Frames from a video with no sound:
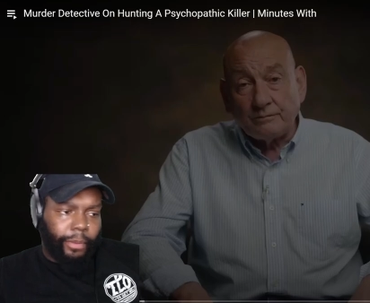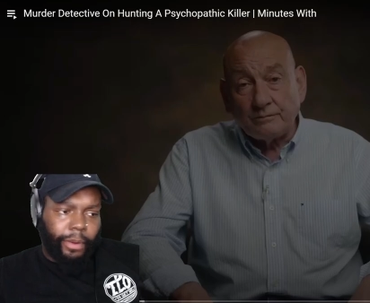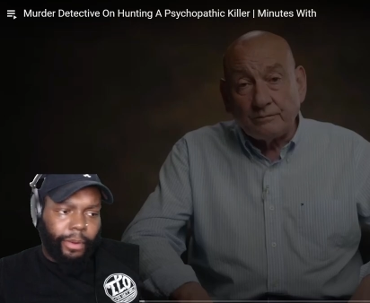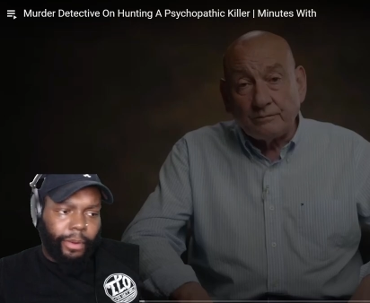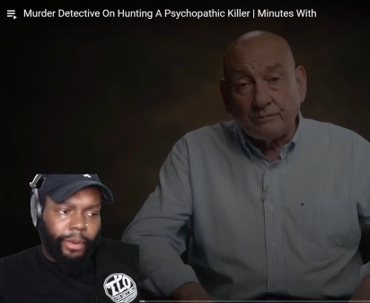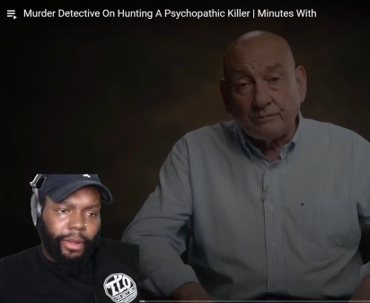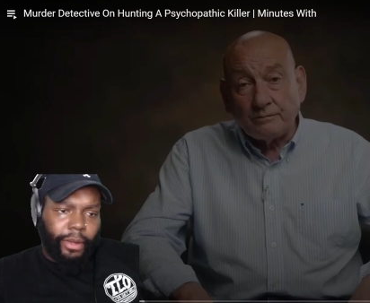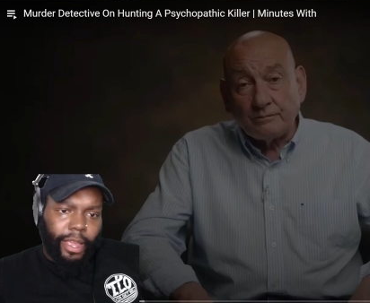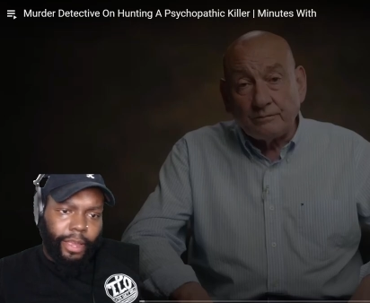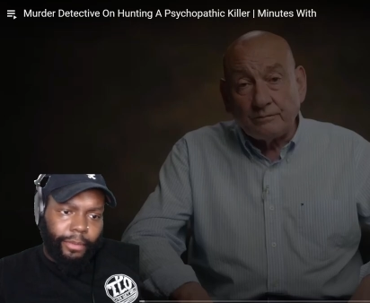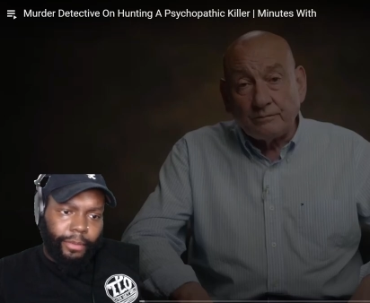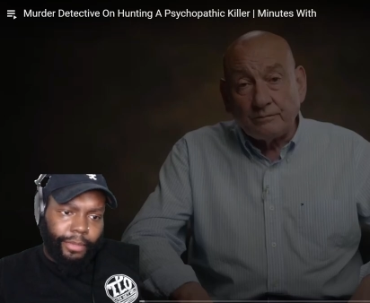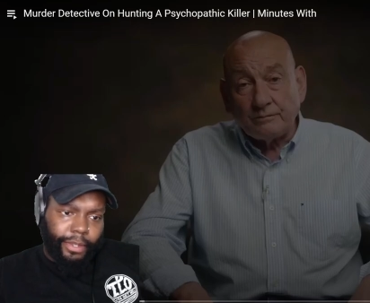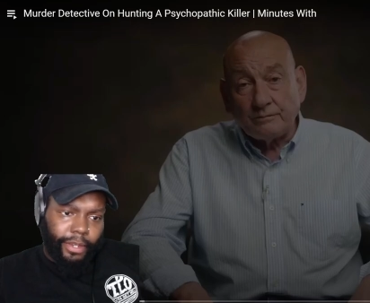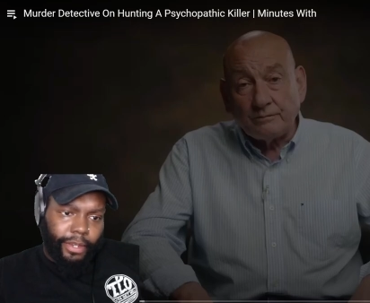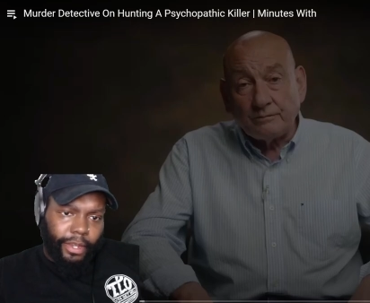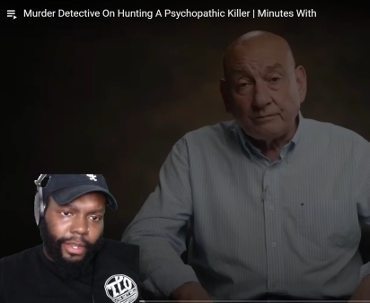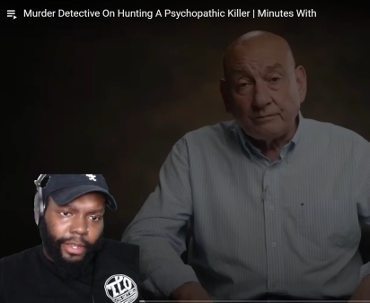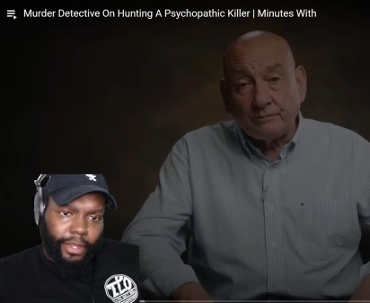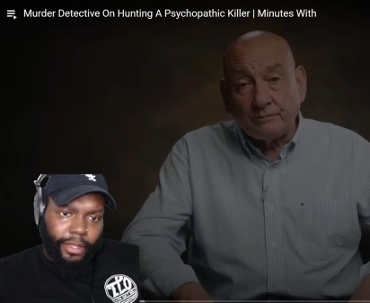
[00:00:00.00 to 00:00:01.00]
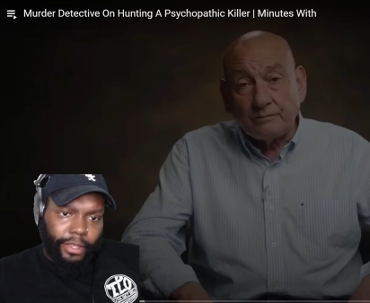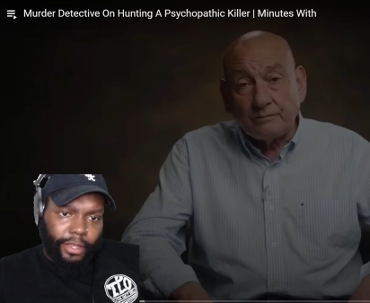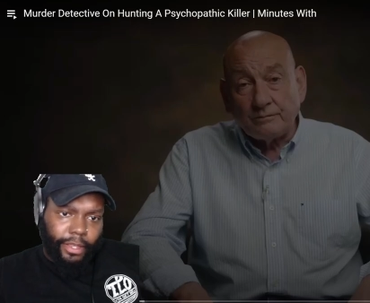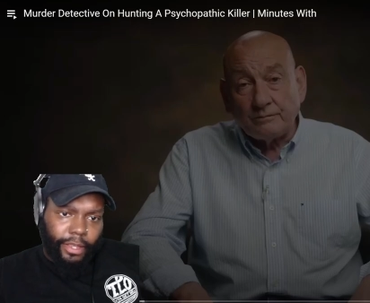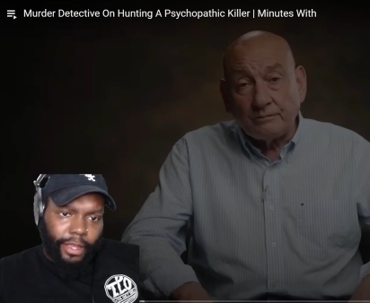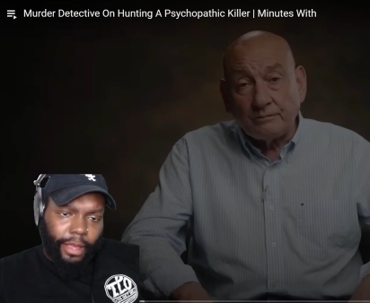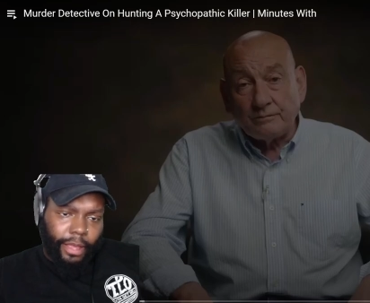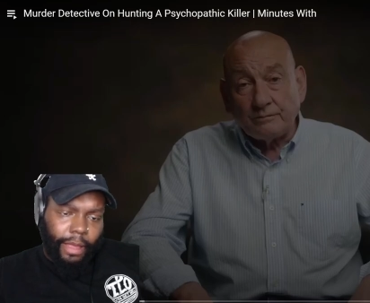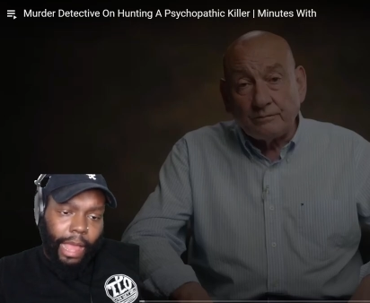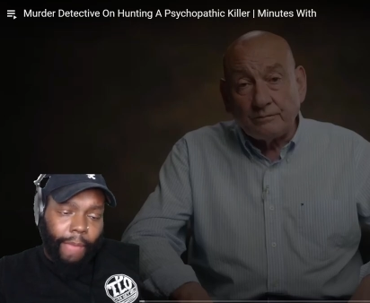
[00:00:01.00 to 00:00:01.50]
Speaker 1: names and everything.
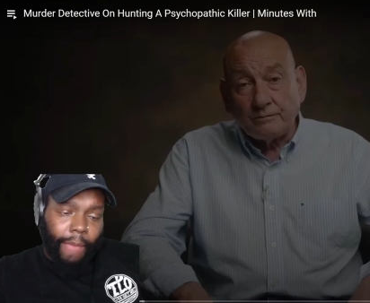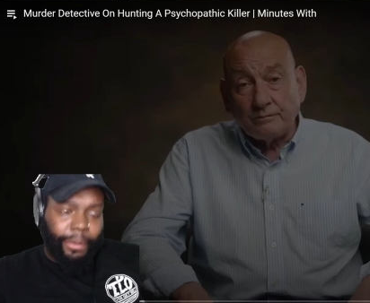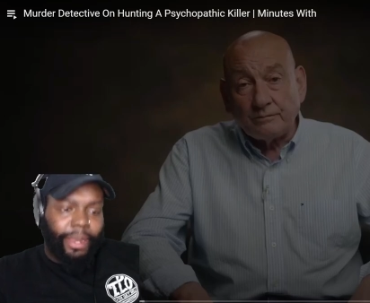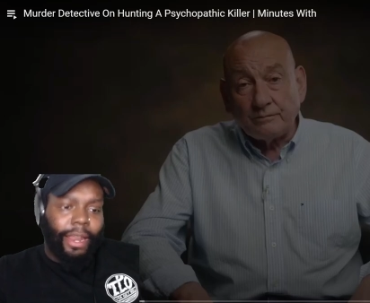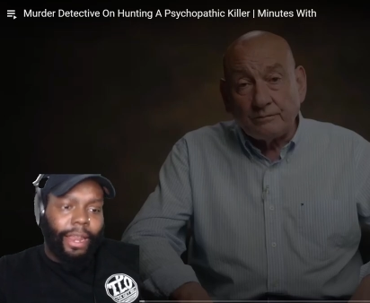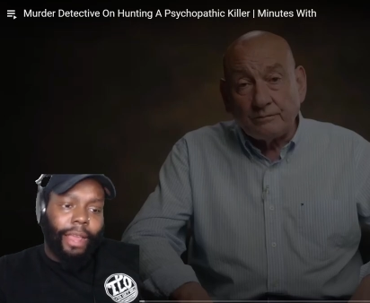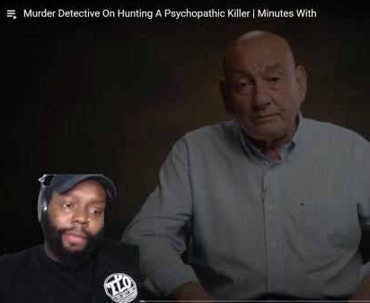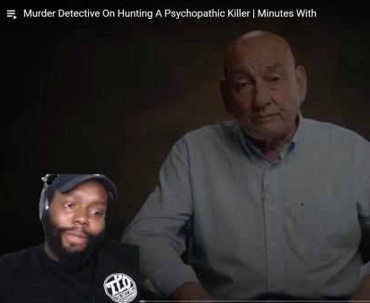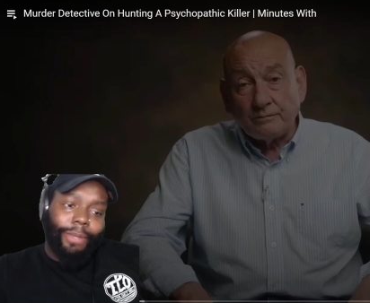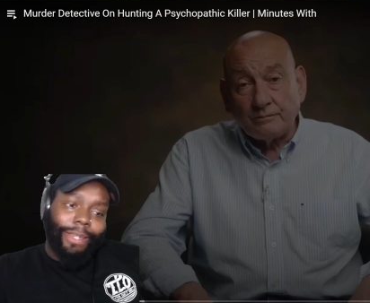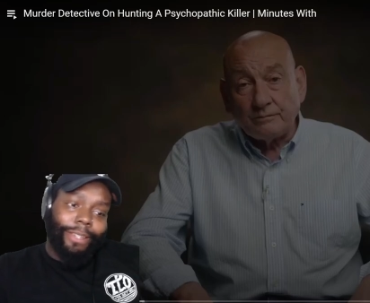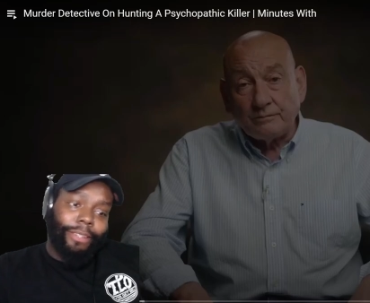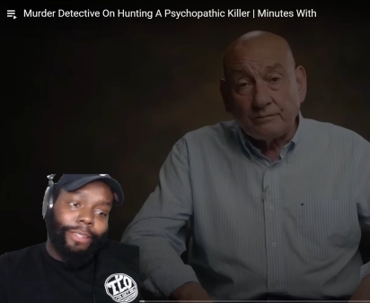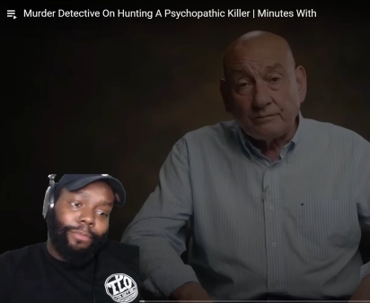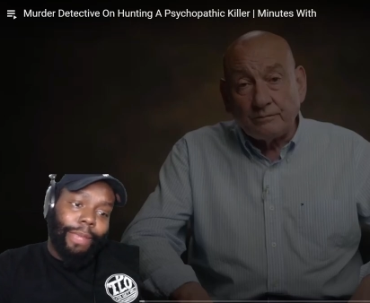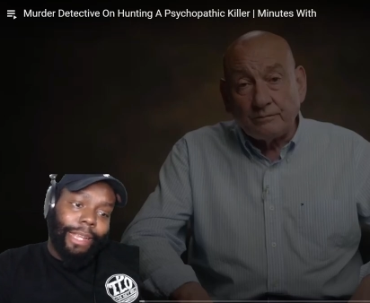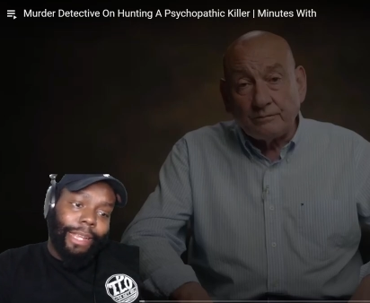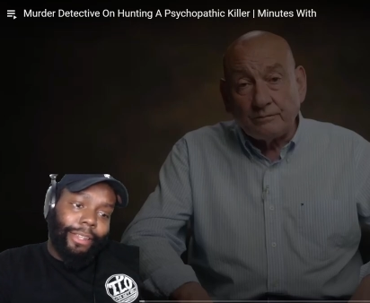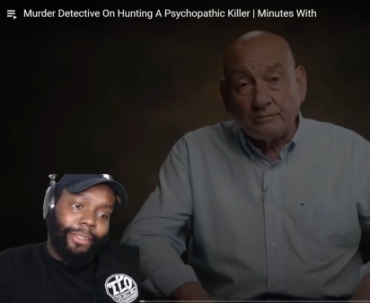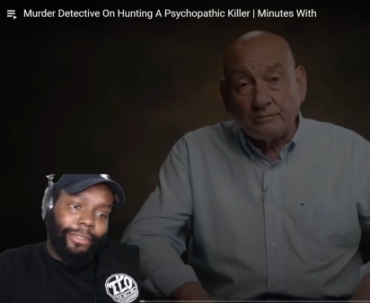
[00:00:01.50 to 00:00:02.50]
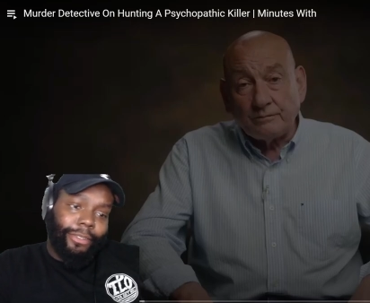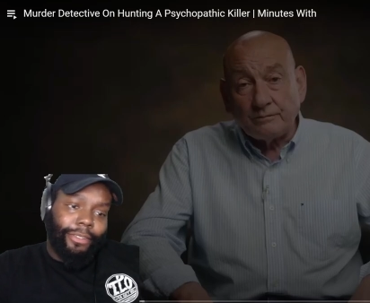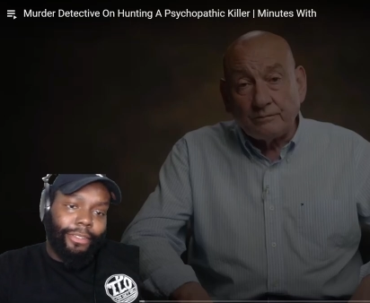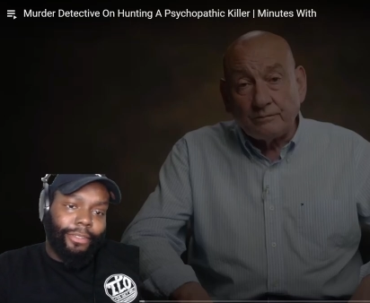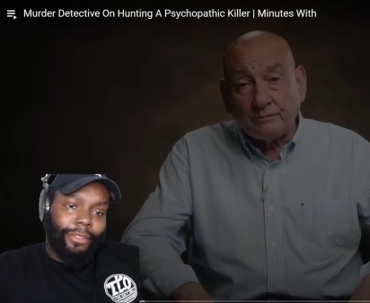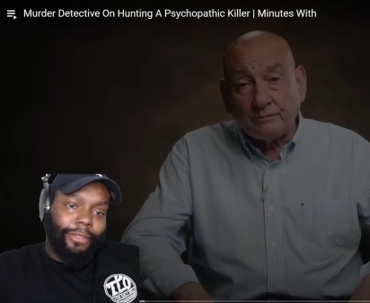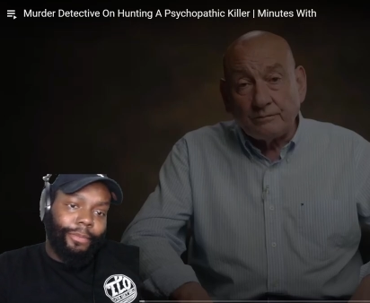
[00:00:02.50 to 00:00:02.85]
I, I mean, I would expect you to.